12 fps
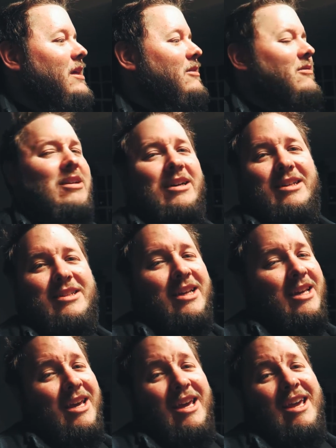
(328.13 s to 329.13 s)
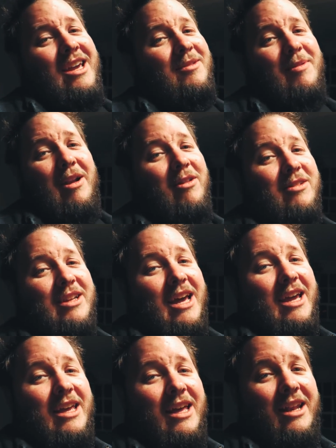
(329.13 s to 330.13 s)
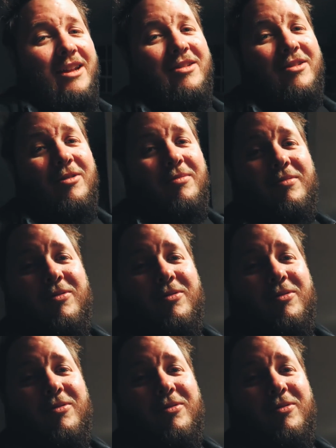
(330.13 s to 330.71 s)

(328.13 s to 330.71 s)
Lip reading: Oh, guys, it's been a long day. I need to stop